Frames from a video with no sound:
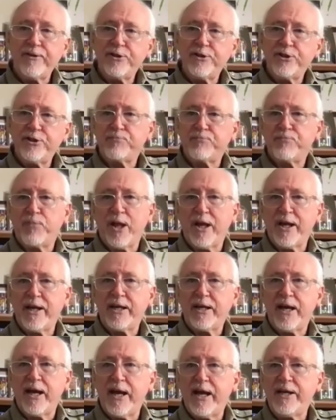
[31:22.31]
display
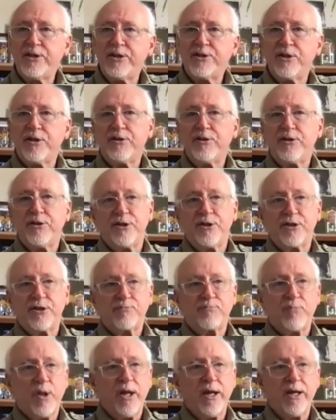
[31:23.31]
case, and the
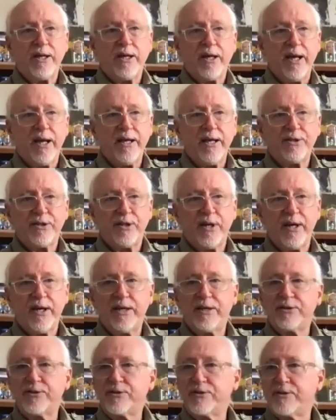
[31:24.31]
display case
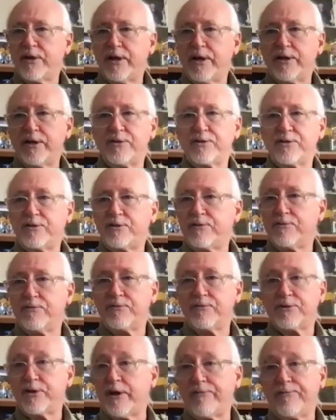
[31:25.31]
has, has
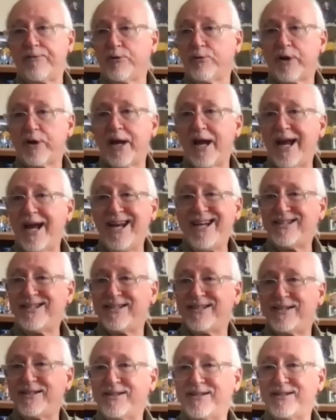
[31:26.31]
several
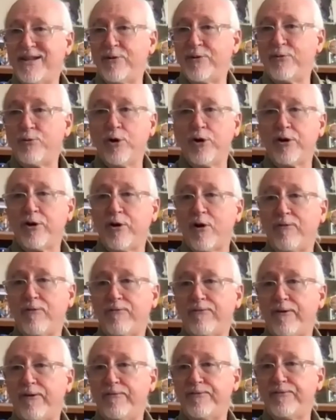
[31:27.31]
cases that run
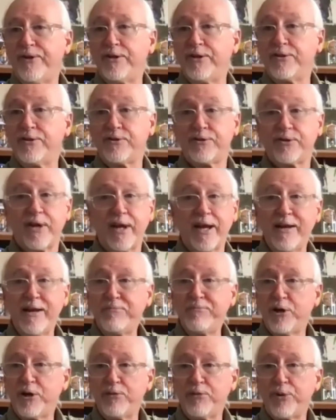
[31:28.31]
off of the
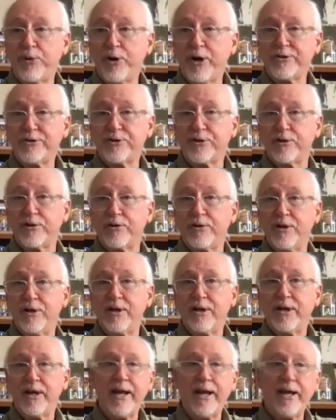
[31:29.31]
same compressor.
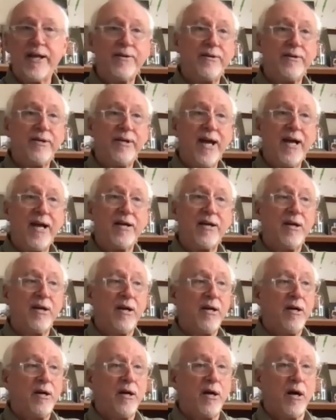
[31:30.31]
And yet,
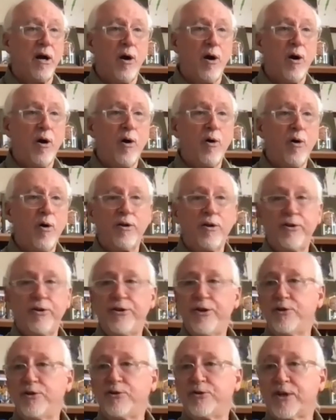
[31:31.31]
all
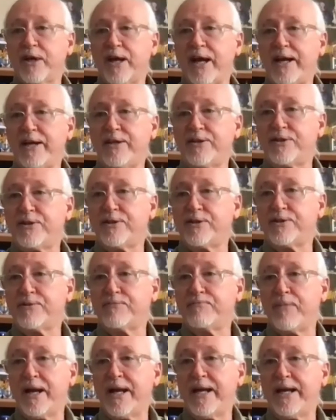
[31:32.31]
of those cases
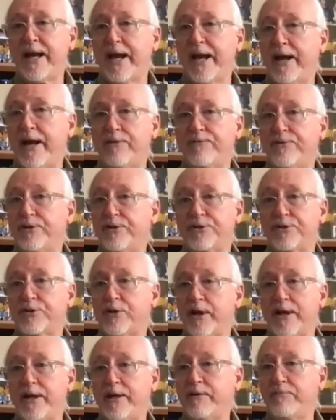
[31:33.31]
may have the
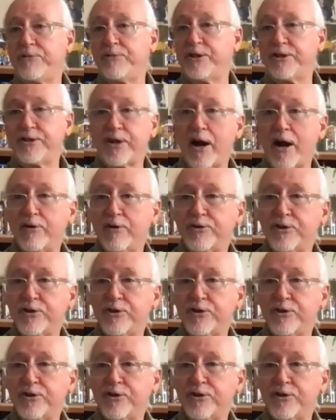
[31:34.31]
same desired